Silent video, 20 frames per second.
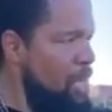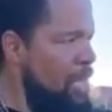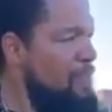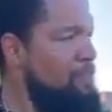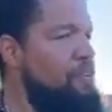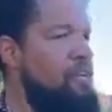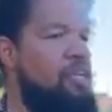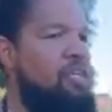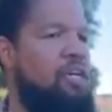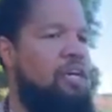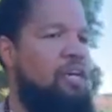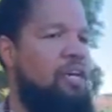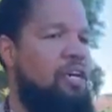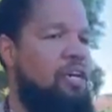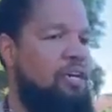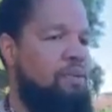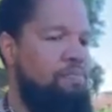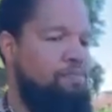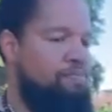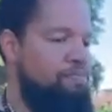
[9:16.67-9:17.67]
Even the,
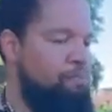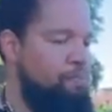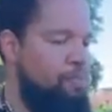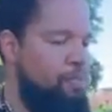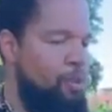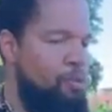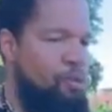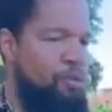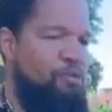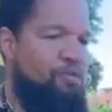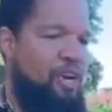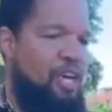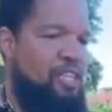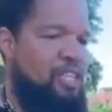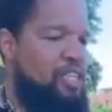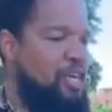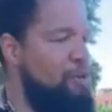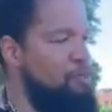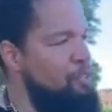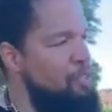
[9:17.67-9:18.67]
um, we're
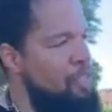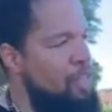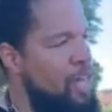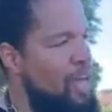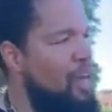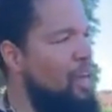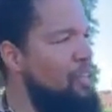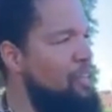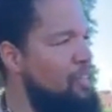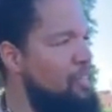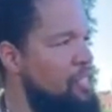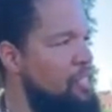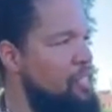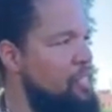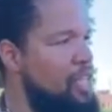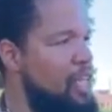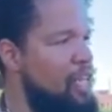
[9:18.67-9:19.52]
finding out with the colleges